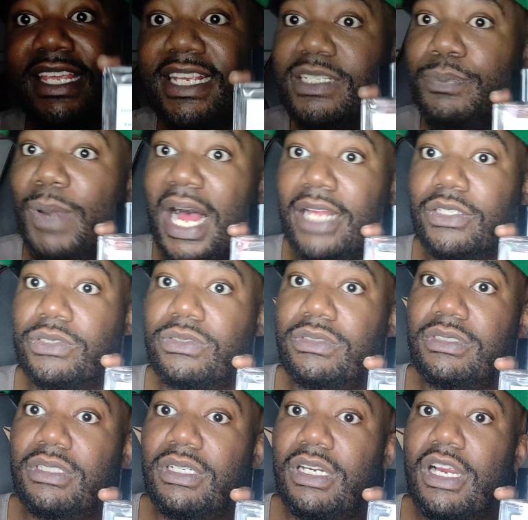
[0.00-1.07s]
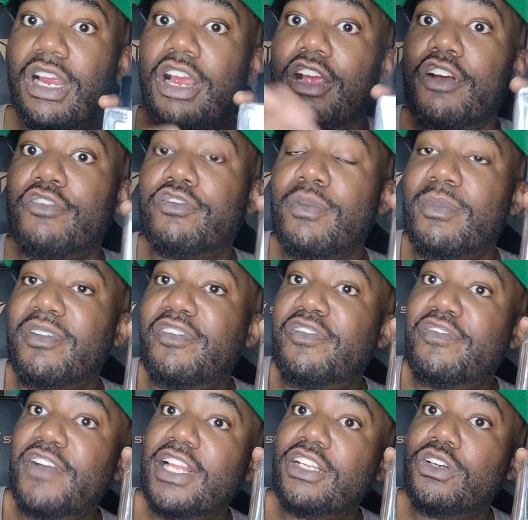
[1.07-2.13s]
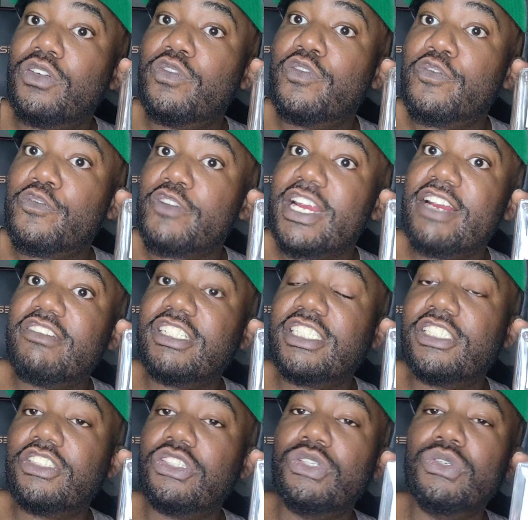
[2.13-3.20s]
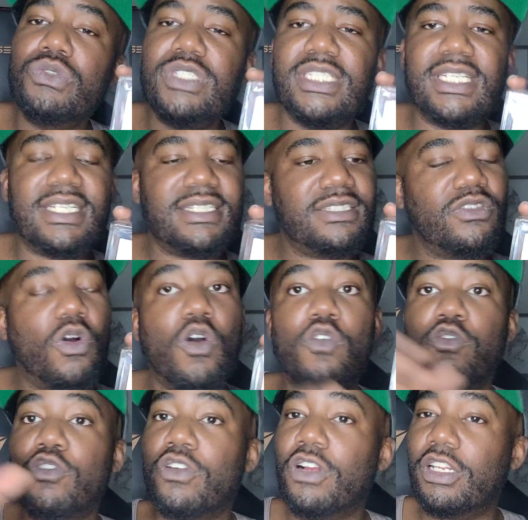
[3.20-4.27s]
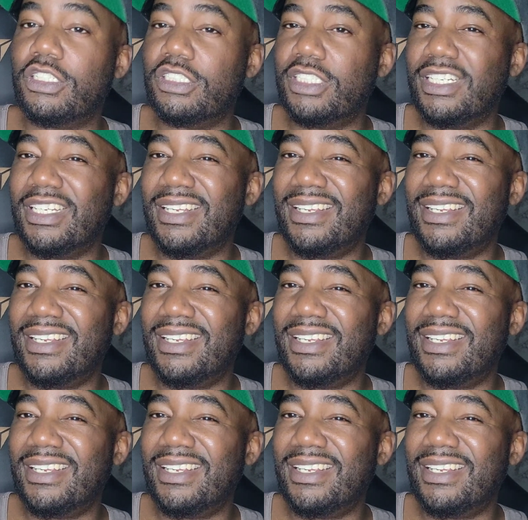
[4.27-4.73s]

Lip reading: this bottle from a fellow fragrance enthusiast over on